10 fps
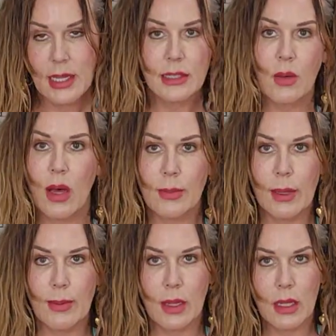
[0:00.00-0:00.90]
So all the
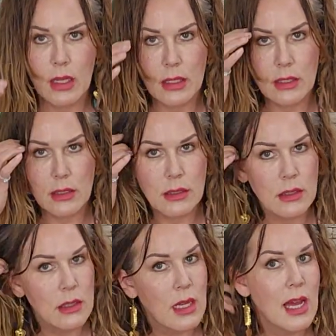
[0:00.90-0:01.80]
people,
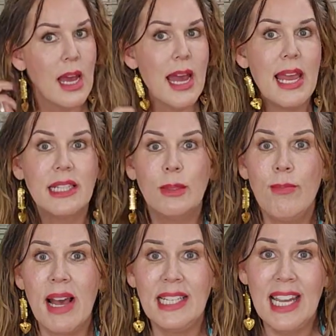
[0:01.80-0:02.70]
it's
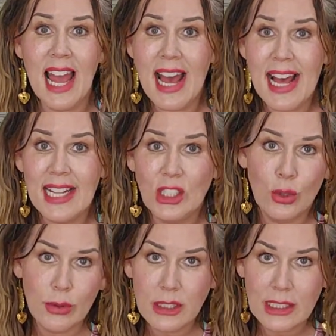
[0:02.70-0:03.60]
my
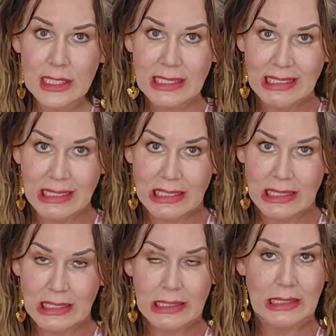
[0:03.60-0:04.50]
natural look
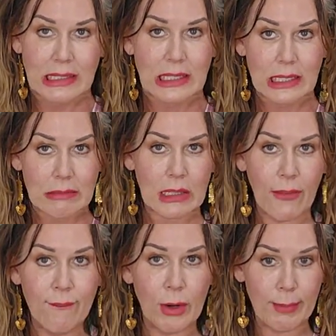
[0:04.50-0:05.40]
so don't
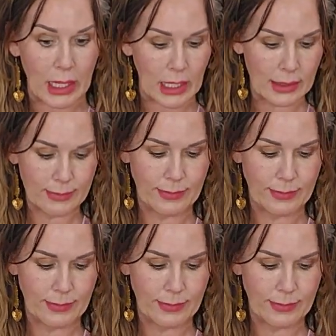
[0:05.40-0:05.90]
come for me.